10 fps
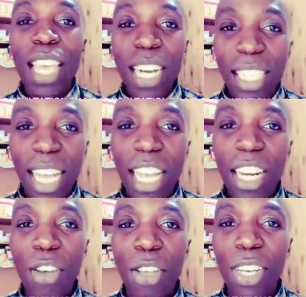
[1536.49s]

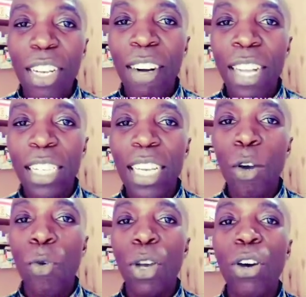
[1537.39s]
inside your uterus,
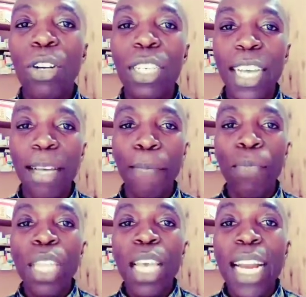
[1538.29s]
then we call
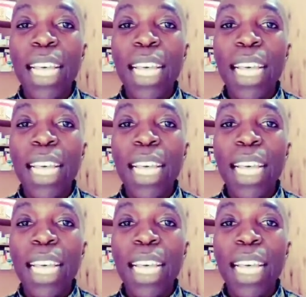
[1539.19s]
them